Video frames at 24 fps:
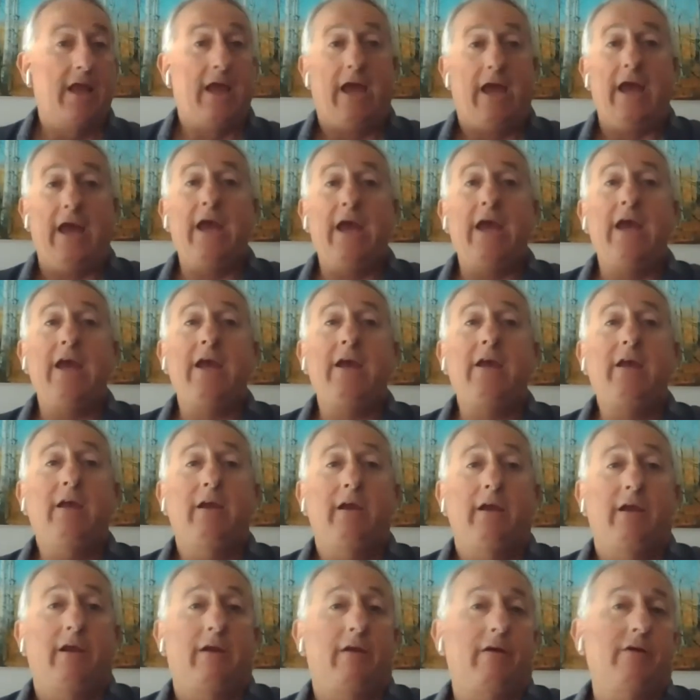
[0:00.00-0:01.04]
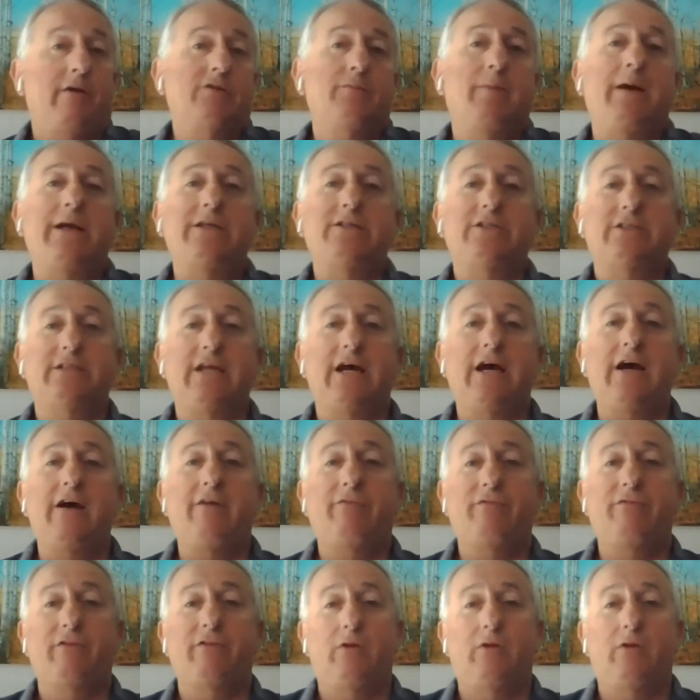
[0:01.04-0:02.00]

hey, here's my stuff,